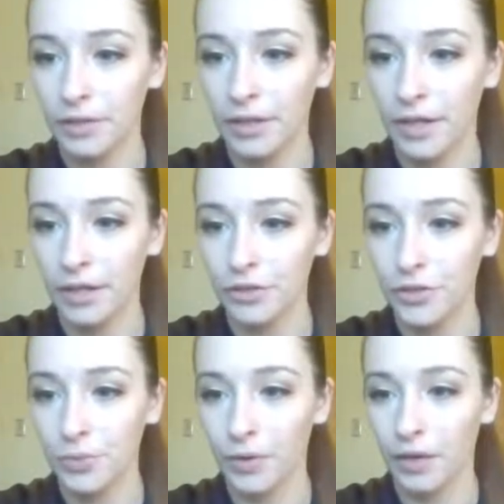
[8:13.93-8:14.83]
And I'll
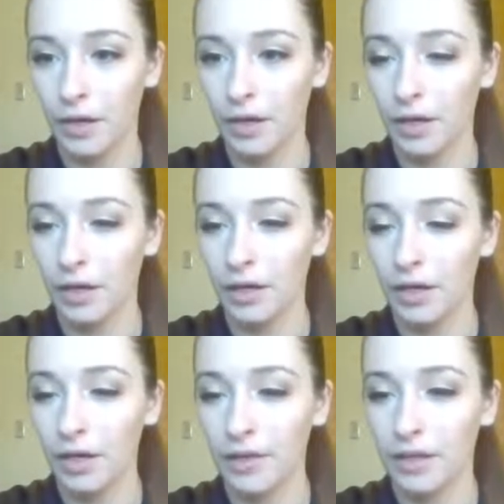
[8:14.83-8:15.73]
just work on
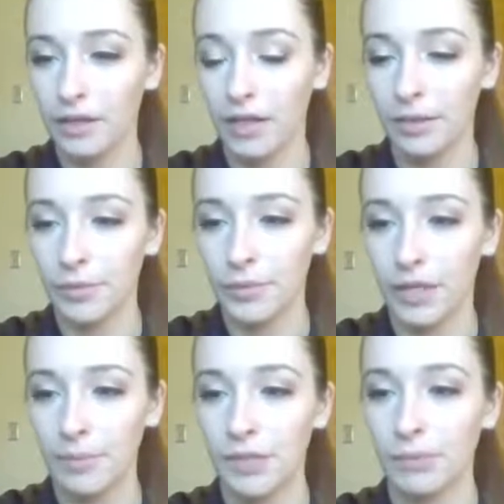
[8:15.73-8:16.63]
that line in
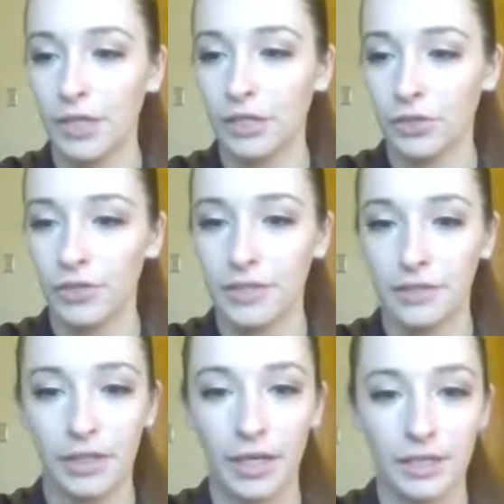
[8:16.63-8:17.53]
between him, so making sure
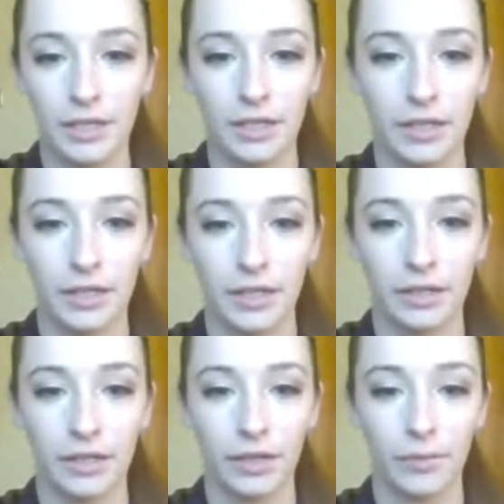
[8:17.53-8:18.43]
he's selected, and then I
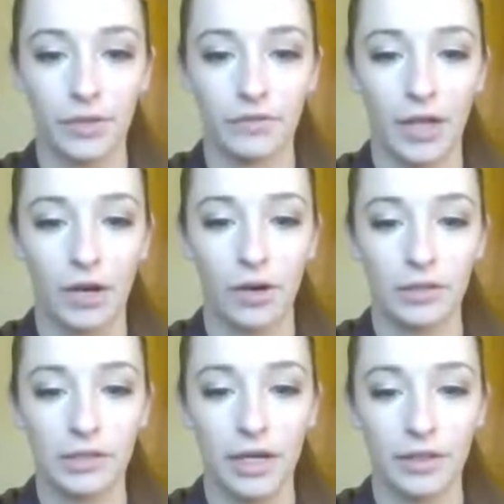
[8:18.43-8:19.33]
can get rid of that
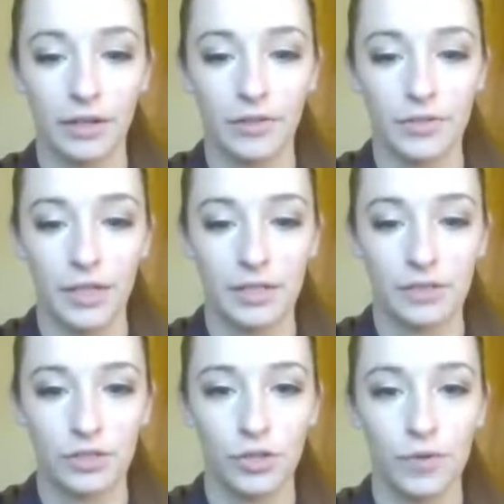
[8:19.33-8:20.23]
hard line there so that
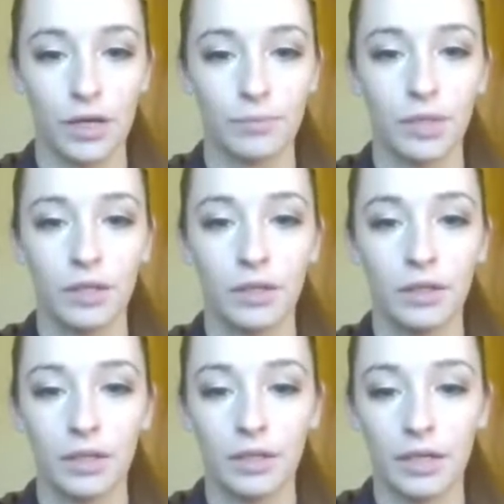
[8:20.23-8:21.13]
doesn't show up
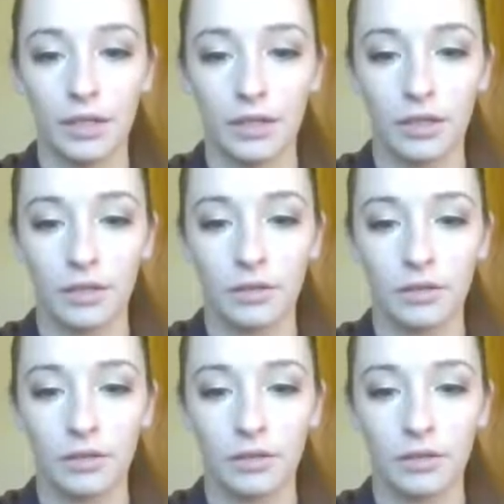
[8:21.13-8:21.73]
in anything.